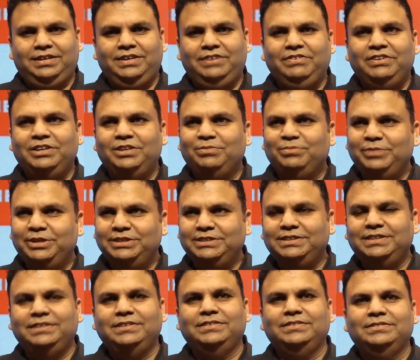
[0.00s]
Having an
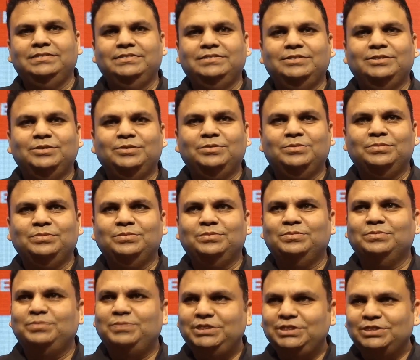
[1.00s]

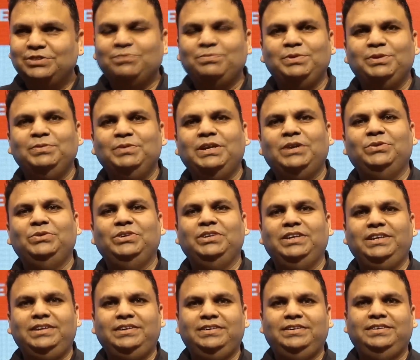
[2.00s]
amazing piece of people out
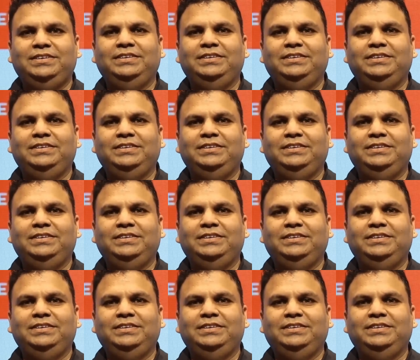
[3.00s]
here